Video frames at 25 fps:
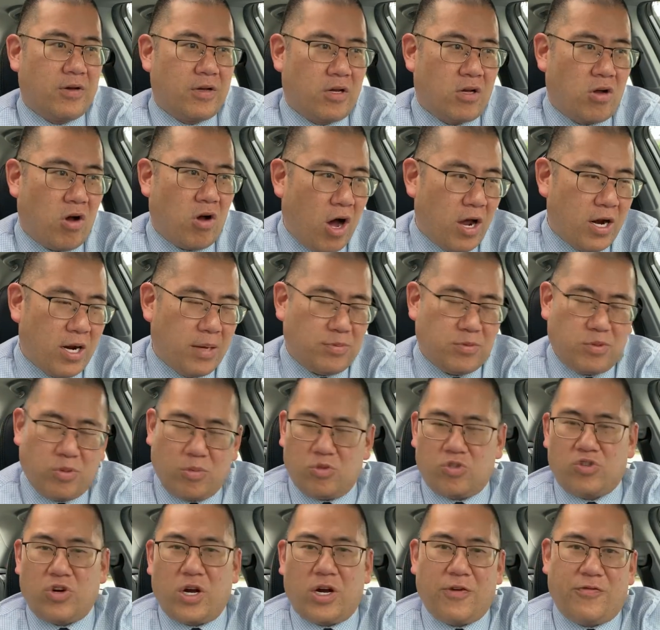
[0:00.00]
caught up to
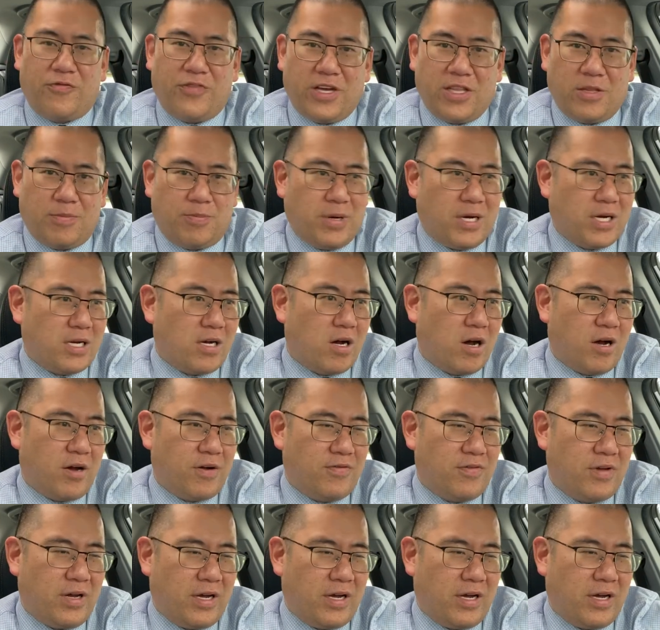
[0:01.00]
him, trying to fight the puck off.